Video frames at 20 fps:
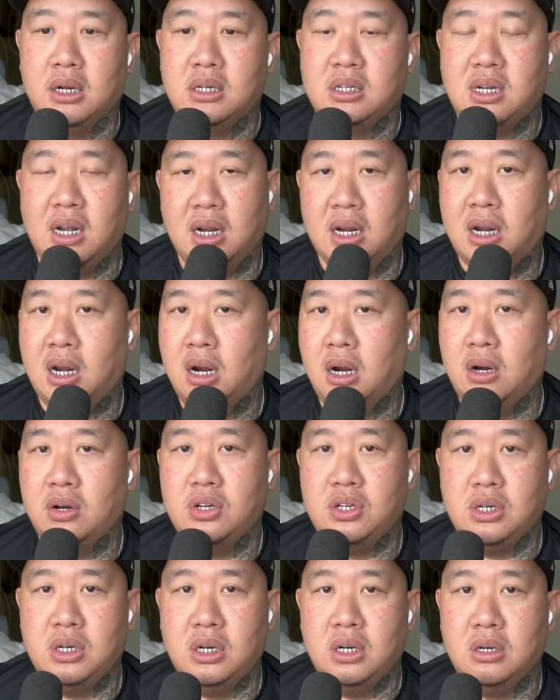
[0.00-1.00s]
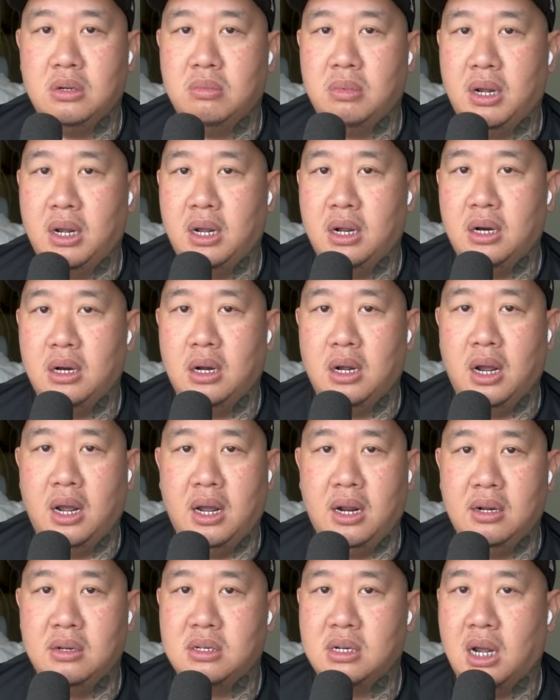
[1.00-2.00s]
take care of shit, man,
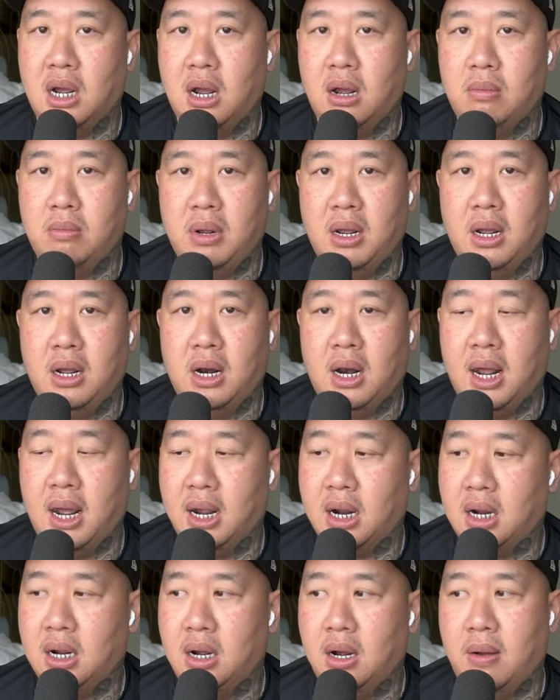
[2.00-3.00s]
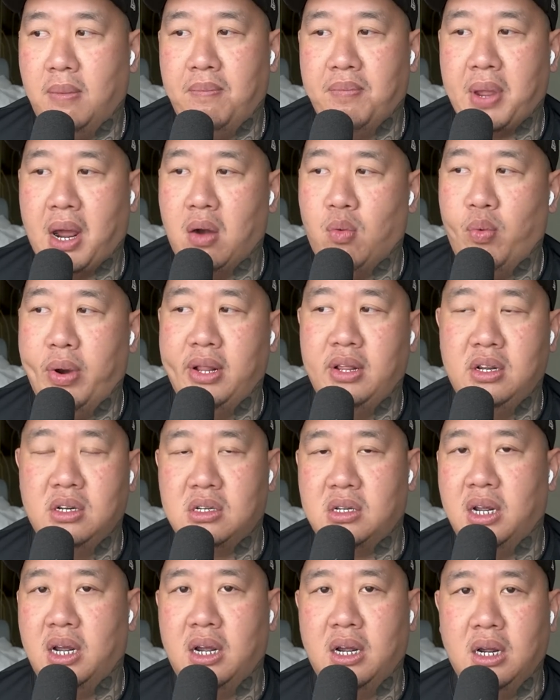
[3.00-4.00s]
ahead of time, man. Like, I read
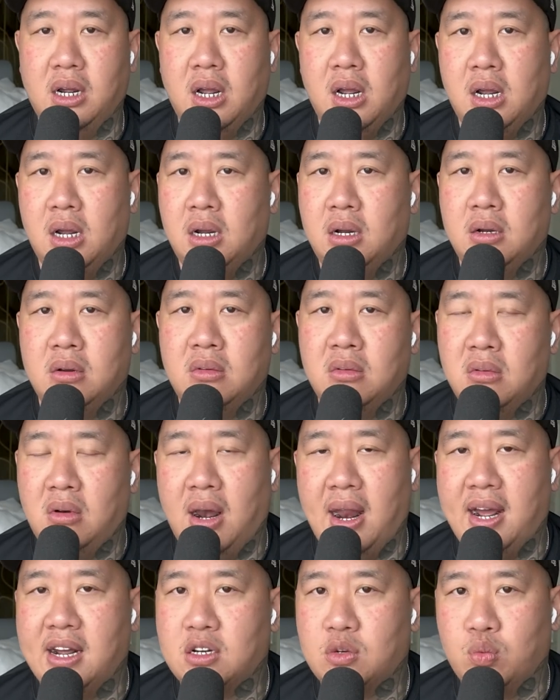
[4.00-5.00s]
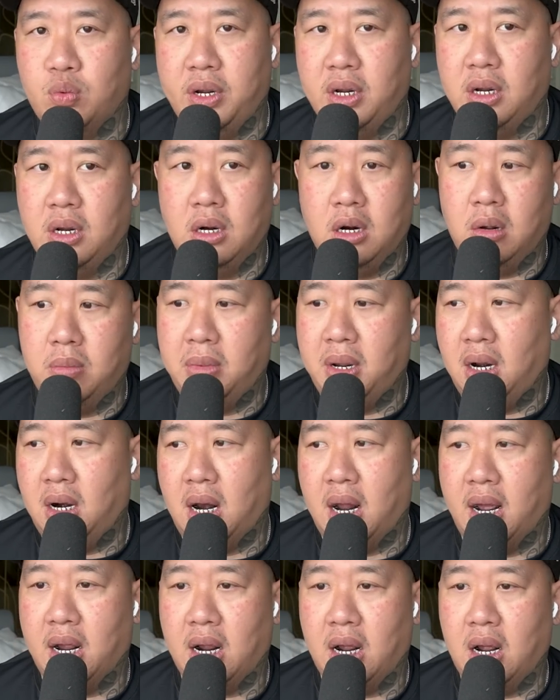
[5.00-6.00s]
this thing last week, you know what I mean?
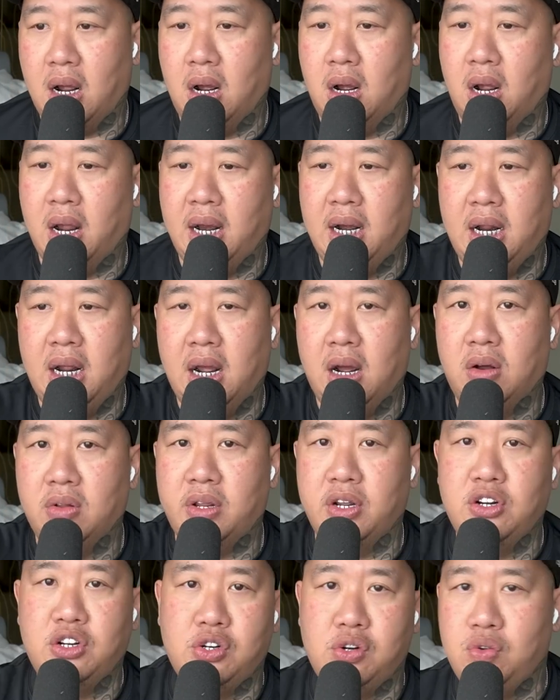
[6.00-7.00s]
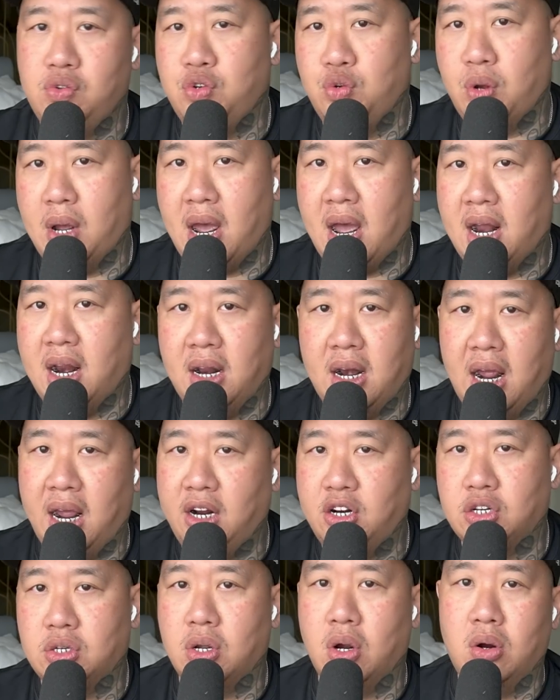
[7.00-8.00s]
Like any health issues you had at
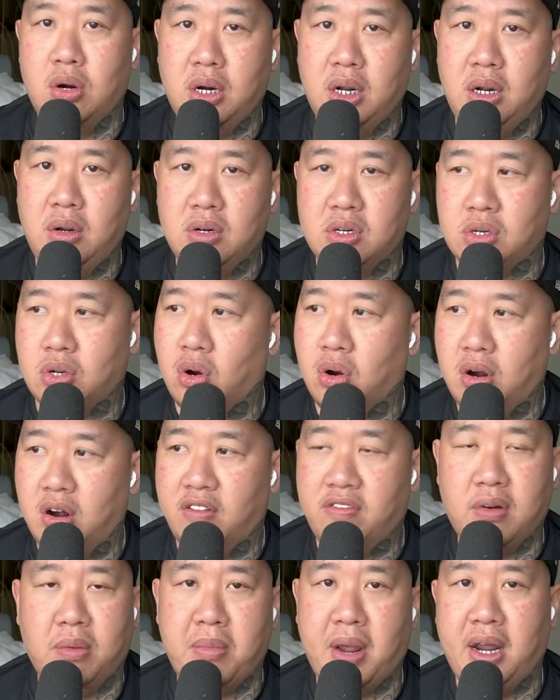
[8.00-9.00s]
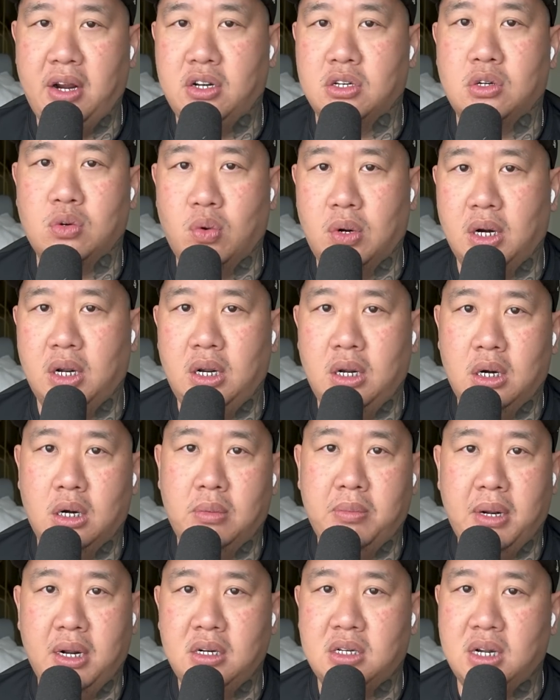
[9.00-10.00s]
age 30 started from age 20, you know
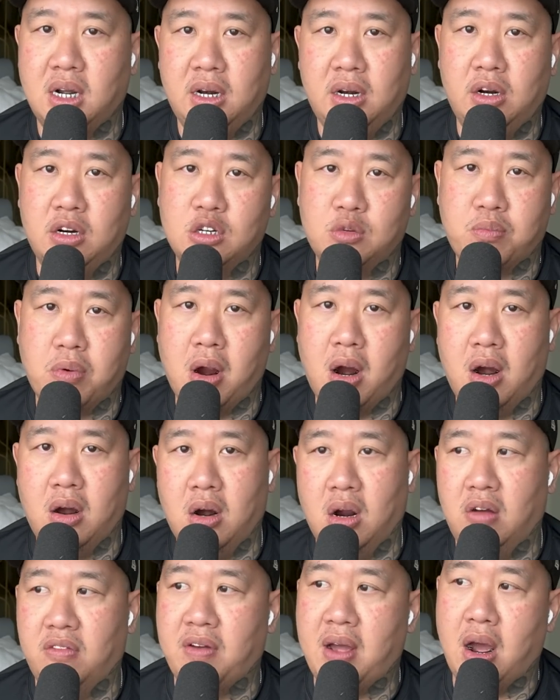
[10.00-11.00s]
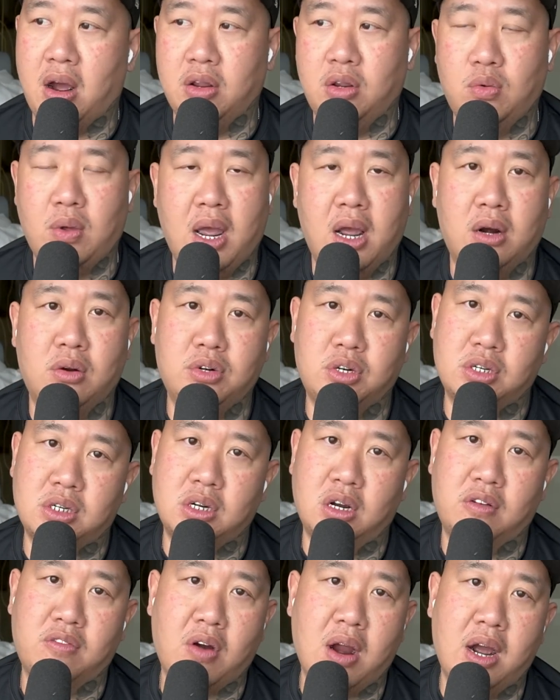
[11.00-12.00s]
what I mean? 10 years prior of how you handled
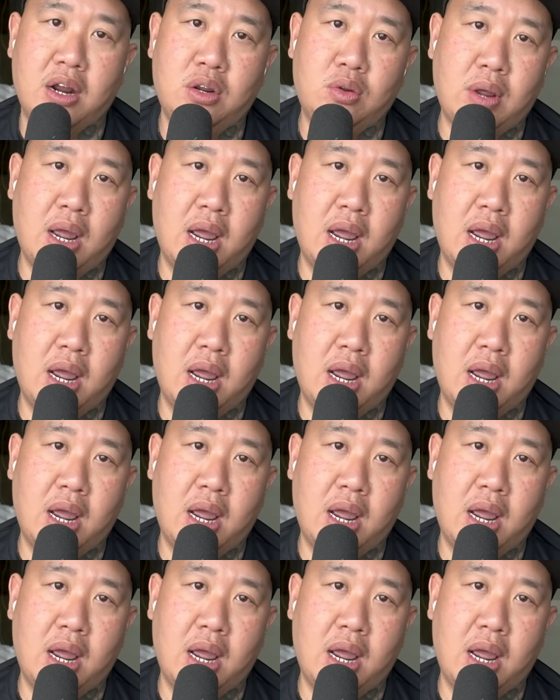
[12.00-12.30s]
yourself or how you